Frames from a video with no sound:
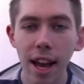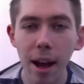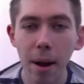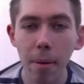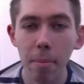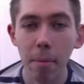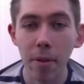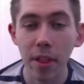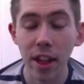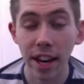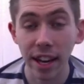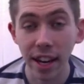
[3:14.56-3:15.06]

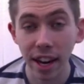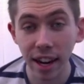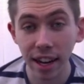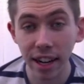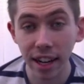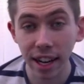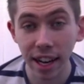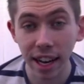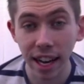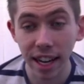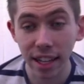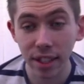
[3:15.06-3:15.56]
But then
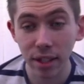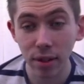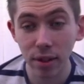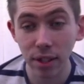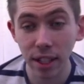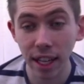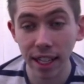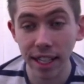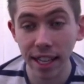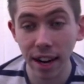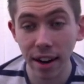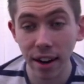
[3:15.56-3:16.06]
luckily, as soon as
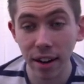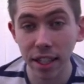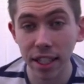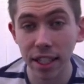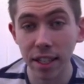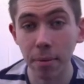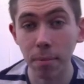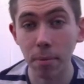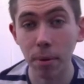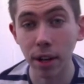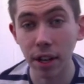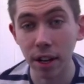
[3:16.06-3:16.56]
it downloaded
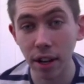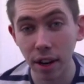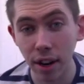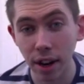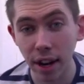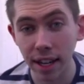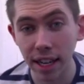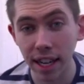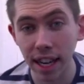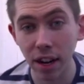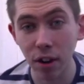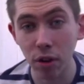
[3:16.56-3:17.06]
10.9,
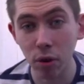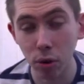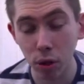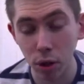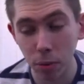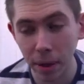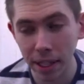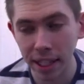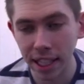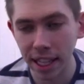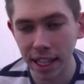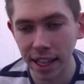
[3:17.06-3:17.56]
it
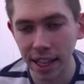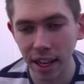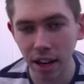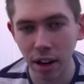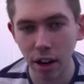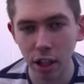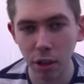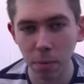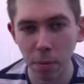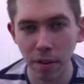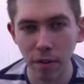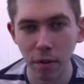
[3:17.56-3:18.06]
automatically then
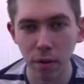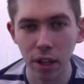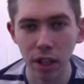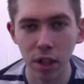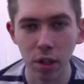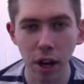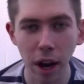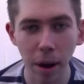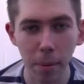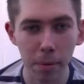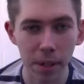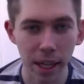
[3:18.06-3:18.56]
asked me if I wanted to
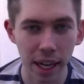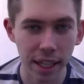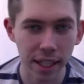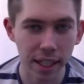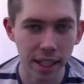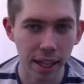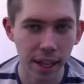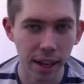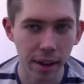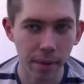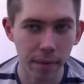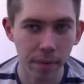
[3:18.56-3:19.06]
update
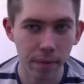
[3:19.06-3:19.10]
it.